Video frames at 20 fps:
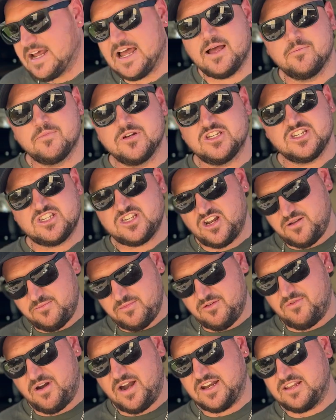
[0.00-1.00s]
Um, we're just going to
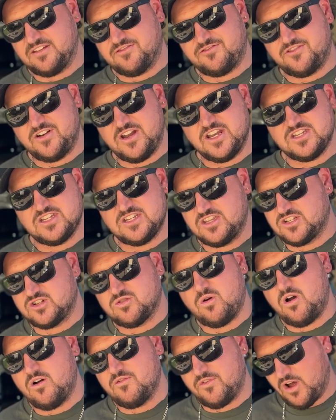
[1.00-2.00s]
be running a fridge. The
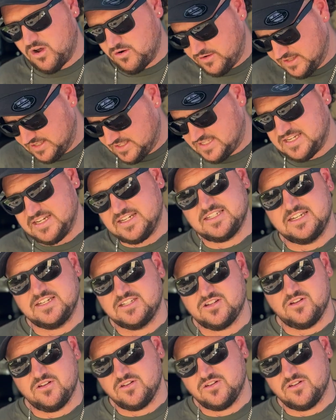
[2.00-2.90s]
12 volt in the 62